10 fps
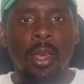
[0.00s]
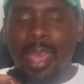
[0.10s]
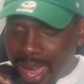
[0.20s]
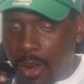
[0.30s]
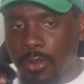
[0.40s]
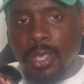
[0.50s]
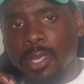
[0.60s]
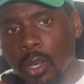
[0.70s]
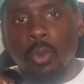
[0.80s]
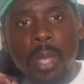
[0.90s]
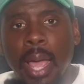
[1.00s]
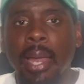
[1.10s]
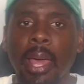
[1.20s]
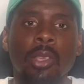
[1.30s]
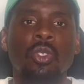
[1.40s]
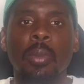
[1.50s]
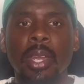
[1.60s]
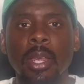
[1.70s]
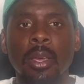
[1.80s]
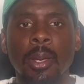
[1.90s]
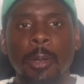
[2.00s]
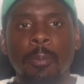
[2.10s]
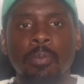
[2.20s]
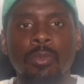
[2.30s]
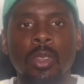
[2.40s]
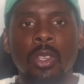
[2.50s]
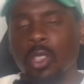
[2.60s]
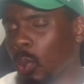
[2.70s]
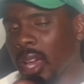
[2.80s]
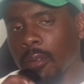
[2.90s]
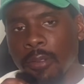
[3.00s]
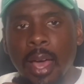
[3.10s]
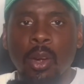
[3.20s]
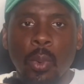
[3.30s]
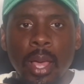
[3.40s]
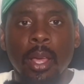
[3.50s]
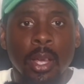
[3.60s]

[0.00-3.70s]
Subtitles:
Every single day I like Smitty. So we got to find a way